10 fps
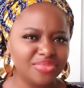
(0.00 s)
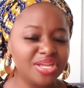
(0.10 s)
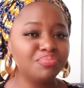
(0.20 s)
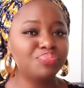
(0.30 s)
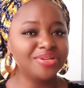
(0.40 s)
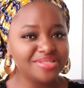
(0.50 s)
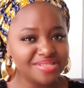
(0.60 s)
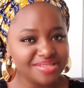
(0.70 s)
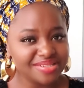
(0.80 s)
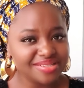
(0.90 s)
in
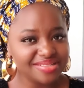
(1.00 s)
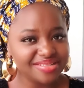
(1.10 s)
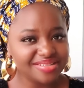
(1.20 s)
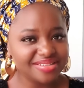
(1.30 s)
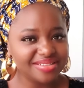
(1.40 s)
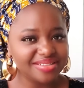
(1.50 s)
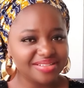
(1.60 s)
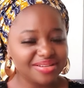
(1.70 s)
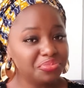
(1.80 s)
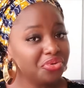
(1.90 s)
peace?
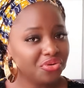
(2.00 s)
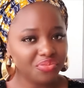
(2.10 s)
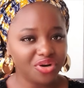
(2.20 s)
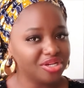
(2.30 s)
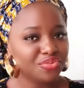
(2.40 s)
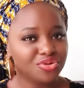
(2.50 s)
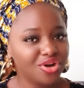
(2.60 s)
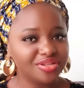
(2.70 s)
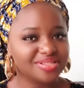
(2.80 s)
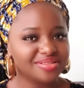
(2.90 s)
No, but they will
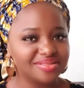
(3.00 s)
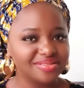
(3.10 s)
not.